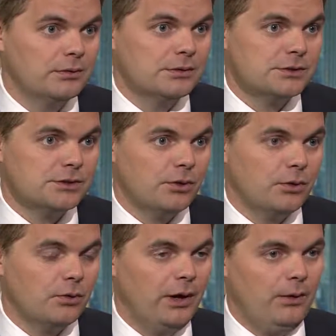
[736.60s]

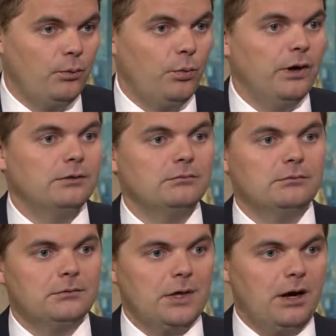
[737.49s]
So what
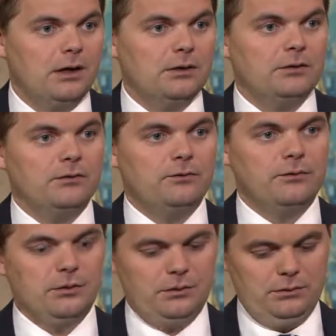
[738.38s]
kind of
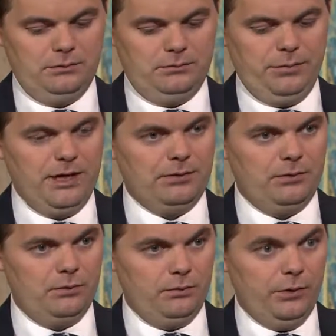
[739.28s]

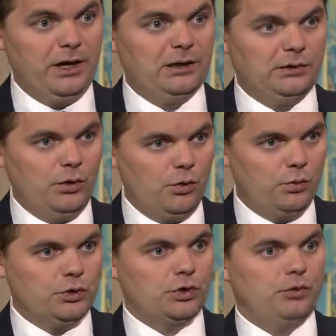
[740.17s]

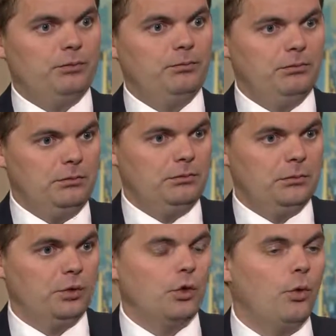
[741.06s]
loan would your
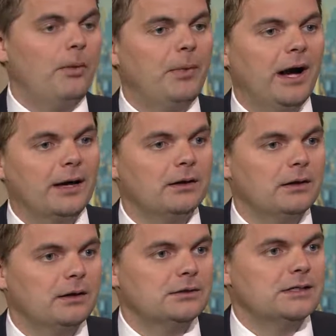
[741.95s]
loan go up by
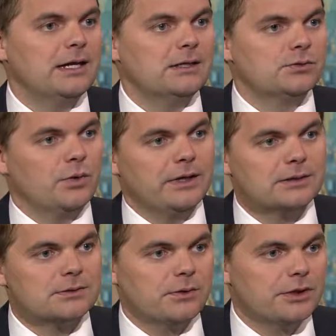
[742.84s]
in today's
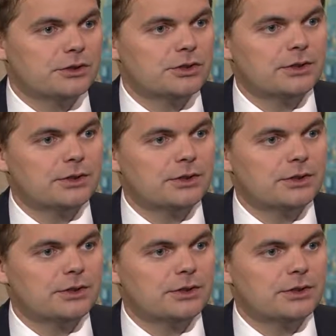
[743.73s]
rates range?